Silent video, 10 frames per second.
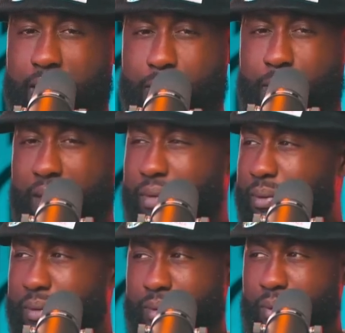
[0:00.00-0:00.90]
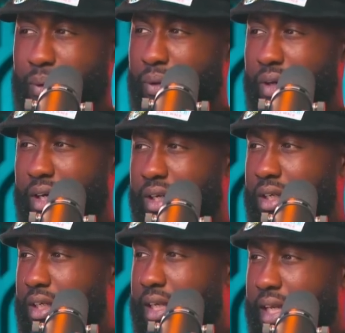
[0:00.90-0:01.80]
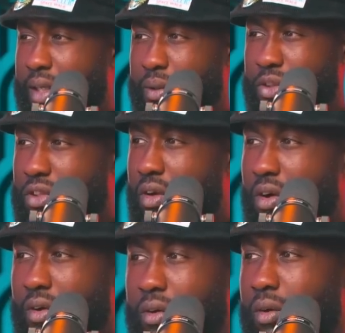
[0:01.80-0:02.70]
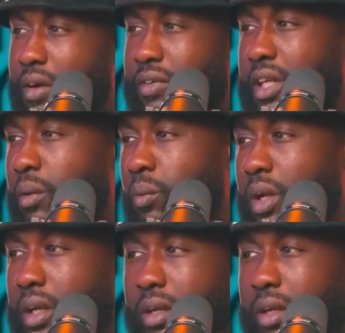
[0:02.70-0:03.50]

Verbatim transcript: like Bethel mm-hmm. or mm Hillsong, mm -hmm. or I forget one